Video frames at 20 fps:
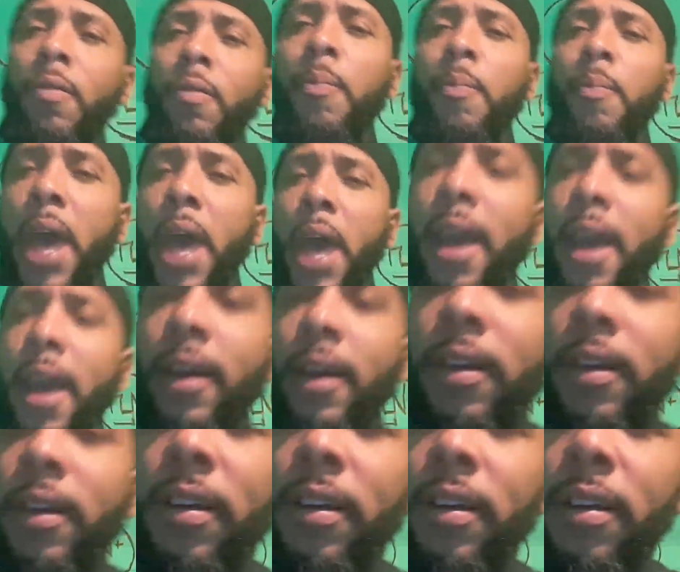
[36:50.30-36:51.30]
Bang.
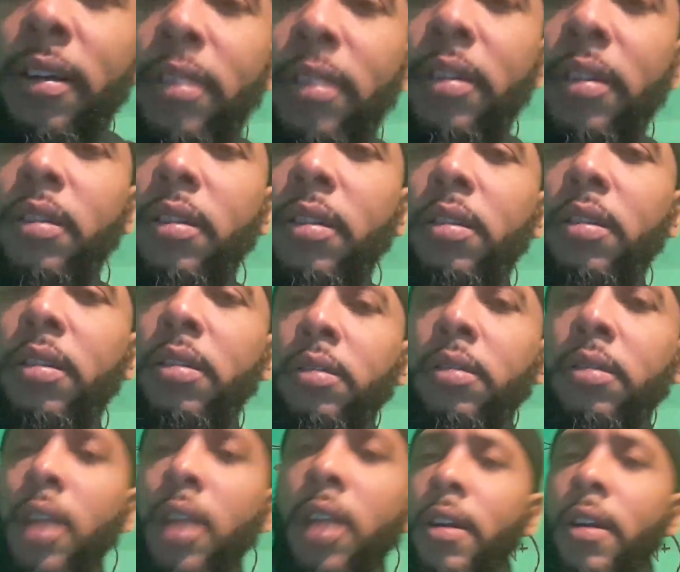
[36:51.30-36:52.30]

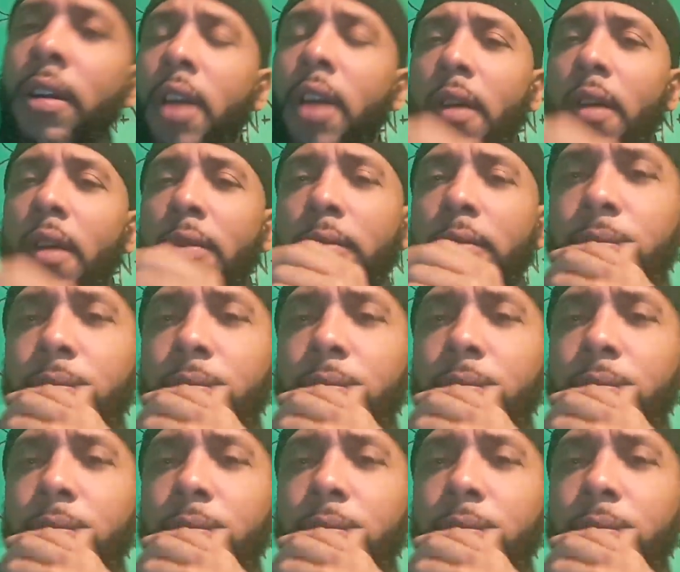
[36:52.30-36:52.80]
There you go.